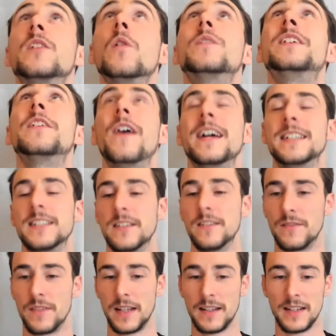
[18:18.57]

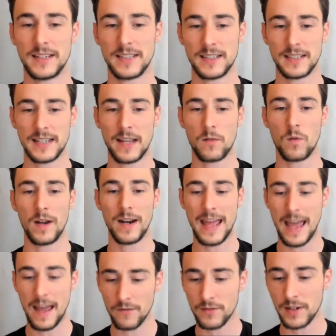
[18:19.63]
divisive. And this is like what
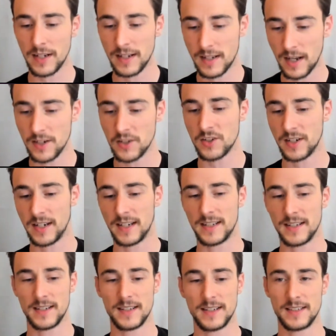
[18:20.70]
every
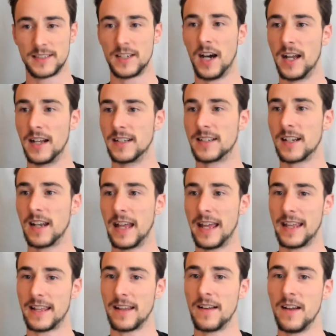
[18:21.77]
country has done to
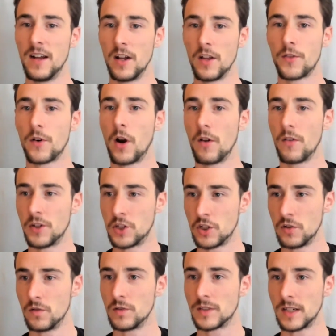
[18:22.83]
like throw the
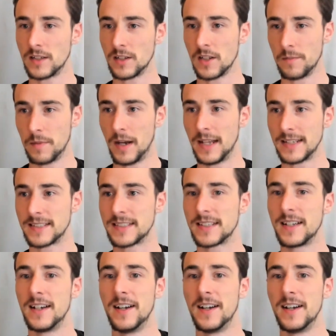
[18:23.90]
Jews under the bus.